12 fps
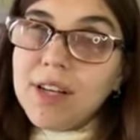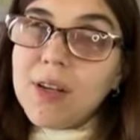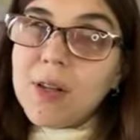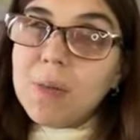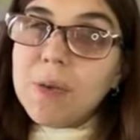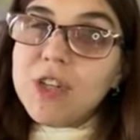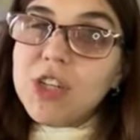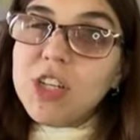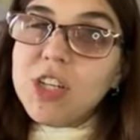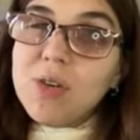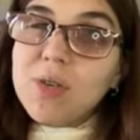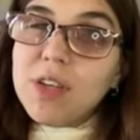especially
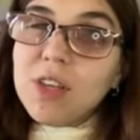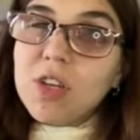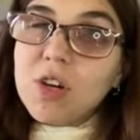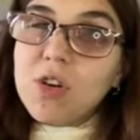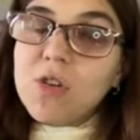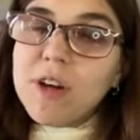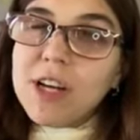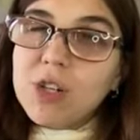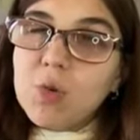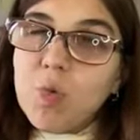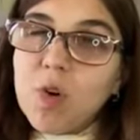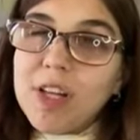using the
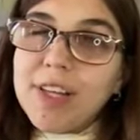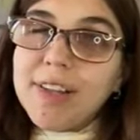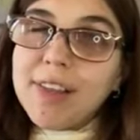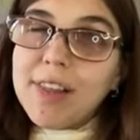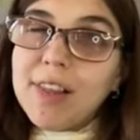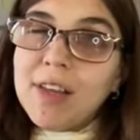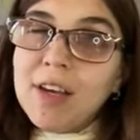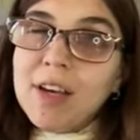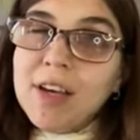correct ones.